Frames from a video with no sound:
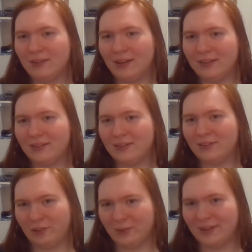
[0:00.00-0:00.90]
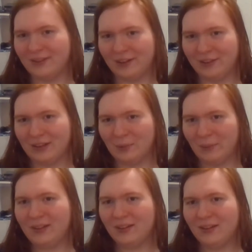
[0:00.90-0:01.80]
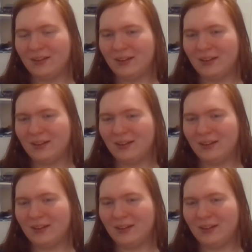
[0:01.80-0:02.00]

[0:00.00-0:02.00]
Well, just one section at the moment.